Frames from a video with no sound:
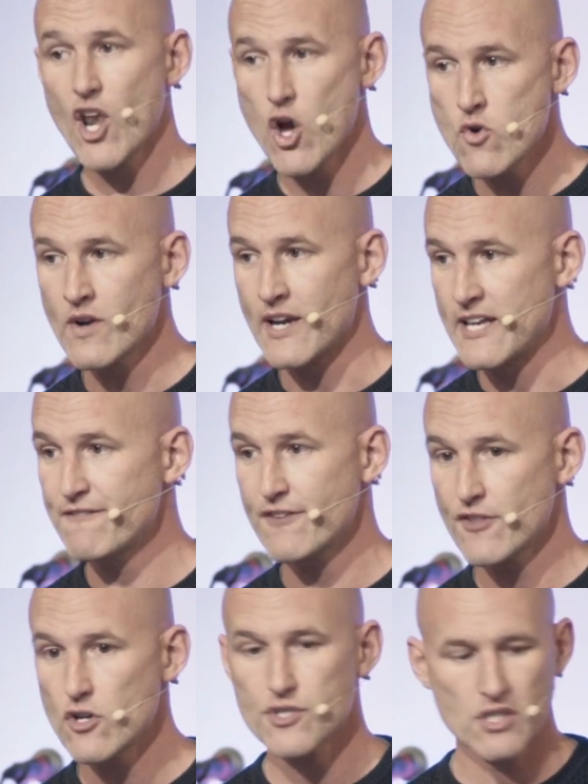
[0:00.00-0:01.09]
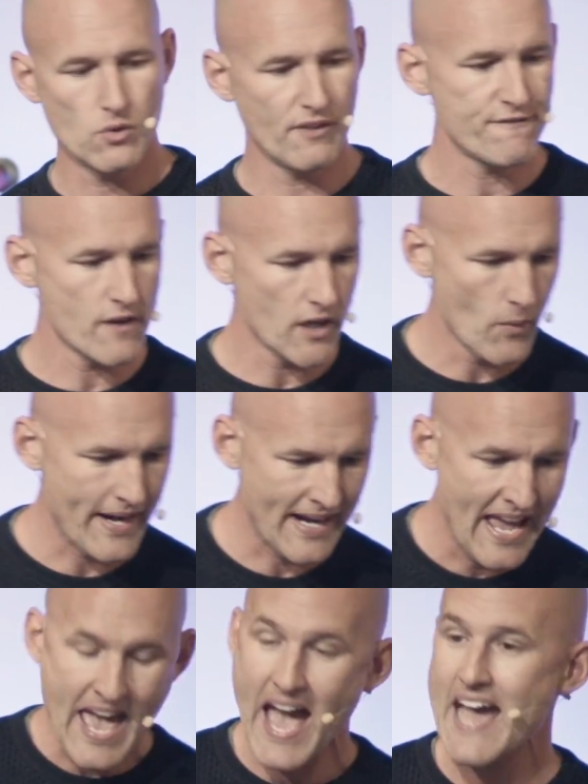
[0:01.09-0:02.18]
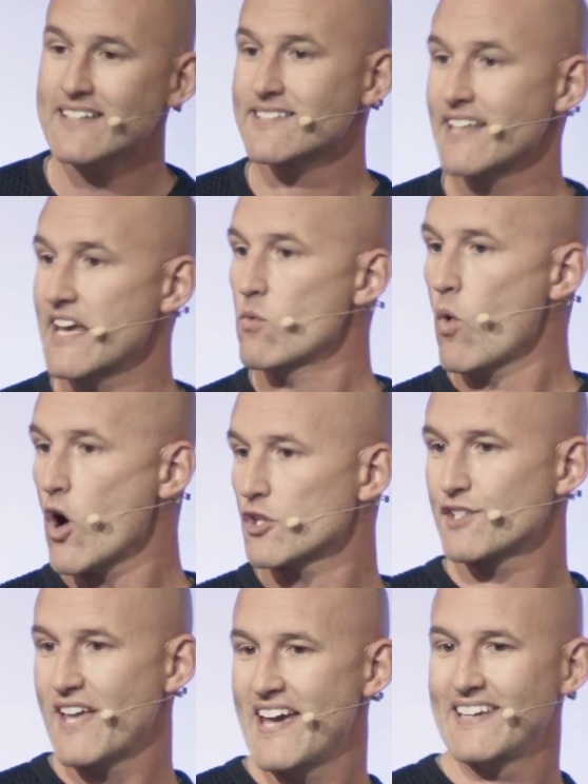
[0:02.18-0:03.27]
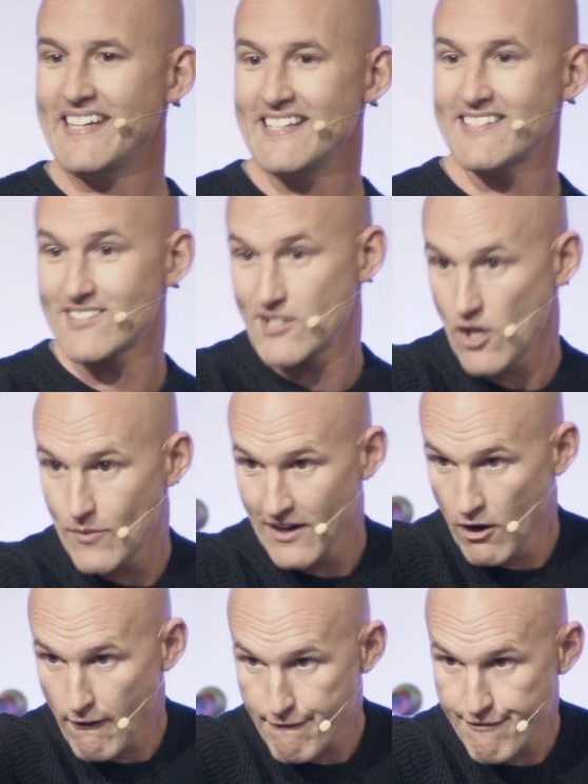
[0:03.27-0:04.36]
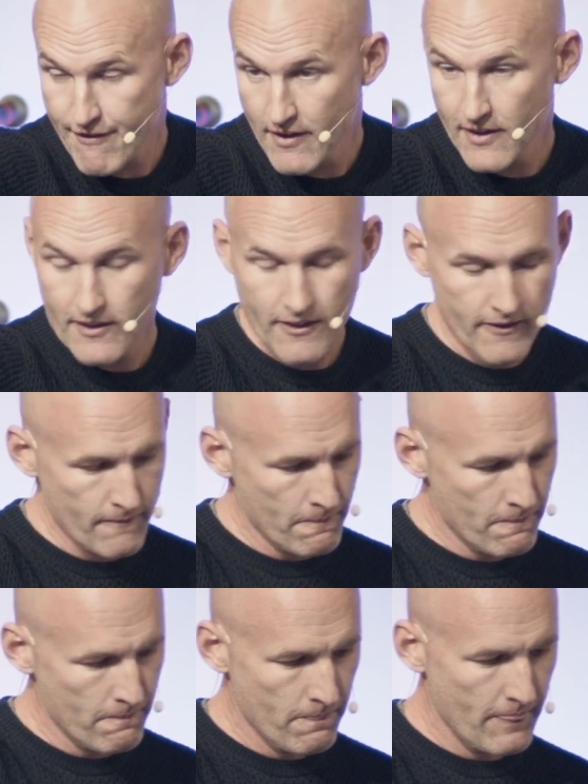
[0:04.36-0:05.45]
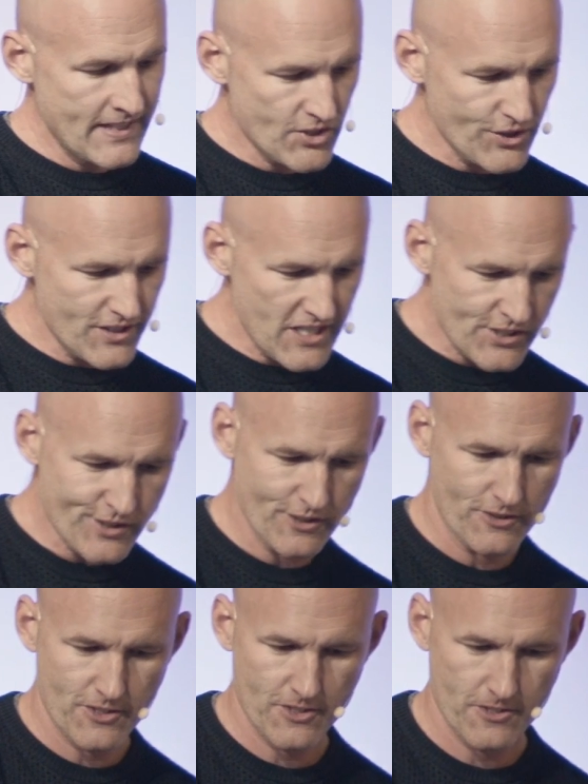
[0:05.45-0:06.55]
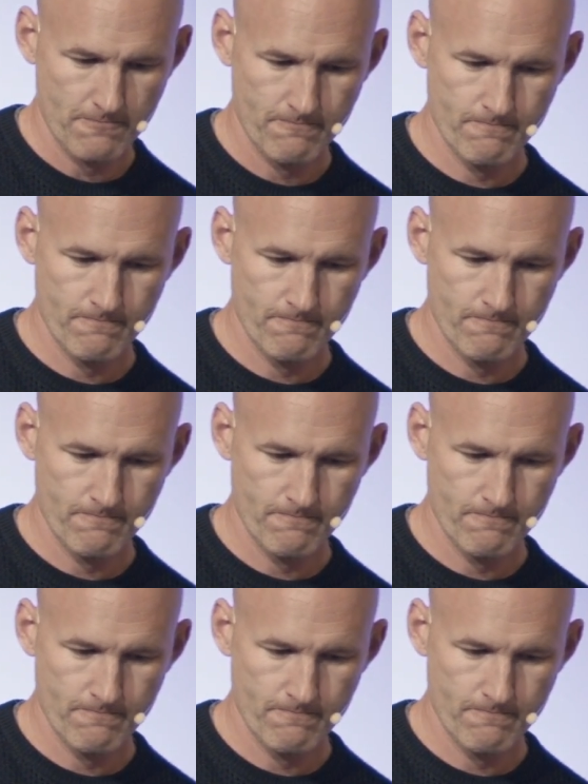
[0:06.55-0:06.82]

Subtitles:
lonely for those who are following as they watch their leaders going off into the distance.